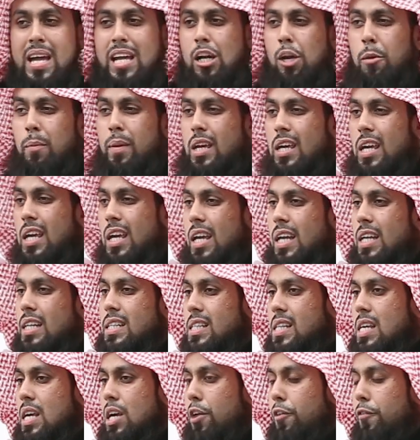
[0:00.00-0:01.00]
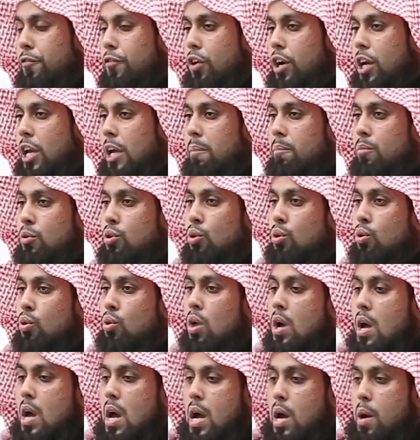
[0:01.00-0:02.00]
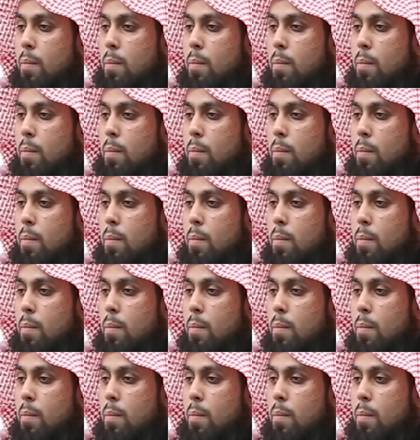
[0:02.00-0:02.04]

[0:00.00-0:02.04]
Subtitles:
It will be easier for him to